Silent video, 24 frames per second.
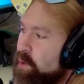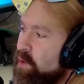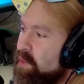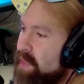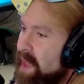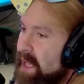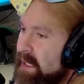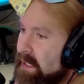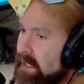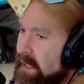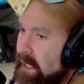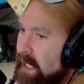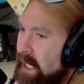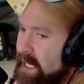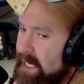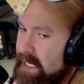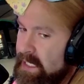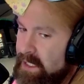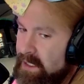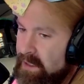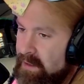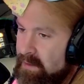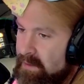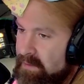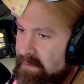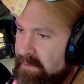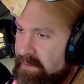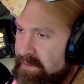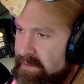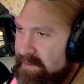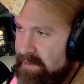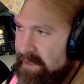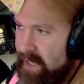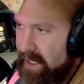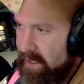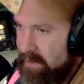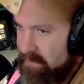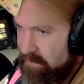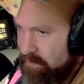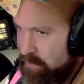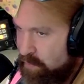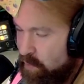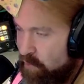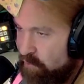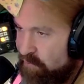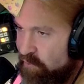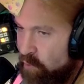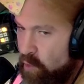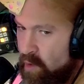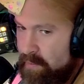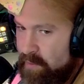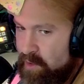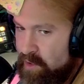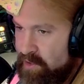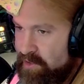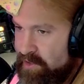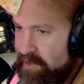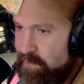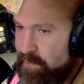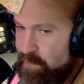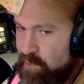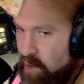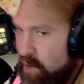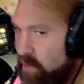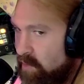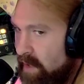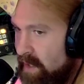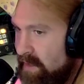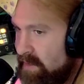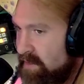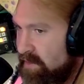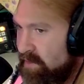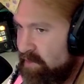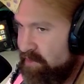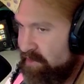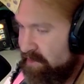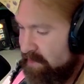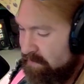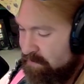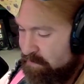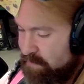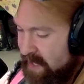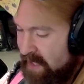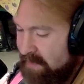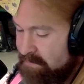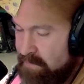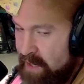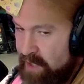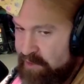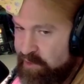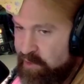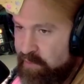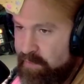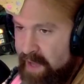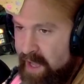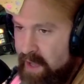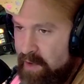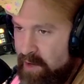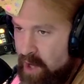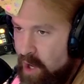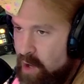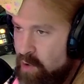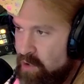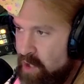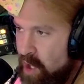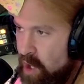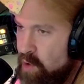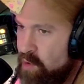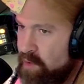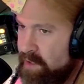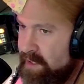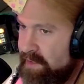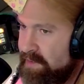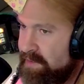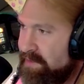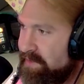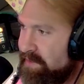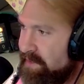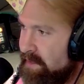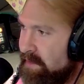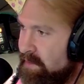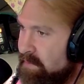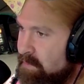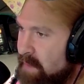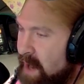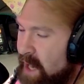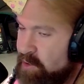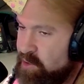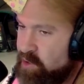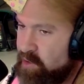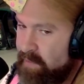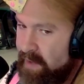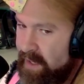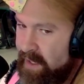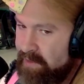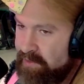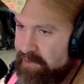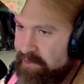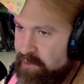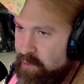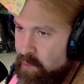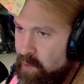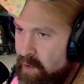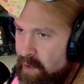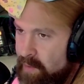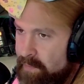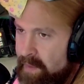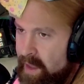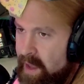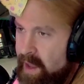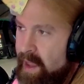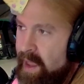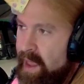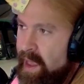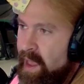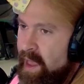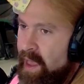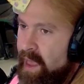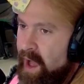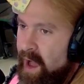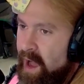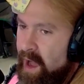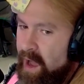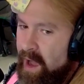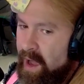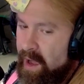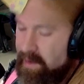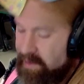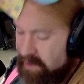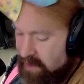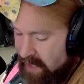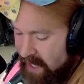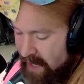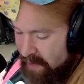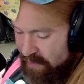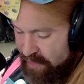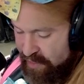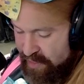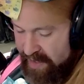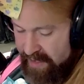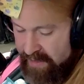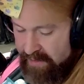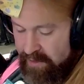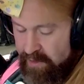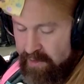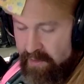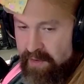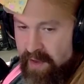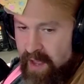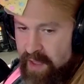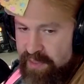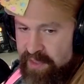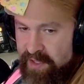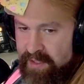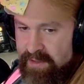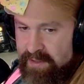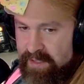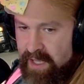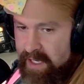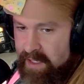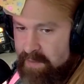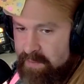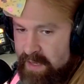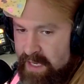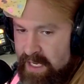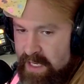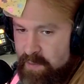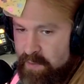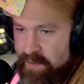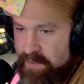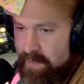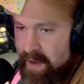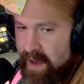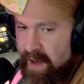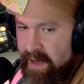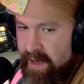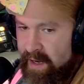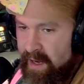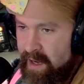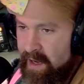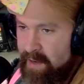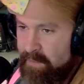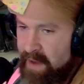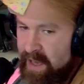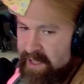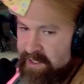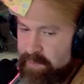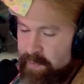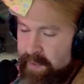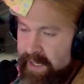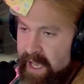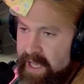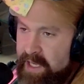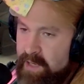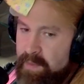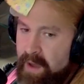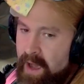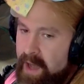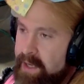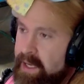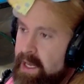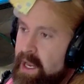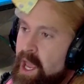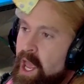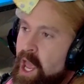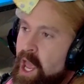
that like like performers and pro wrestlers and big muscle bound Hulk Hogan's and Macho Man's of the world uh, you got thin little nothings like me with my uh, my spaghetti body.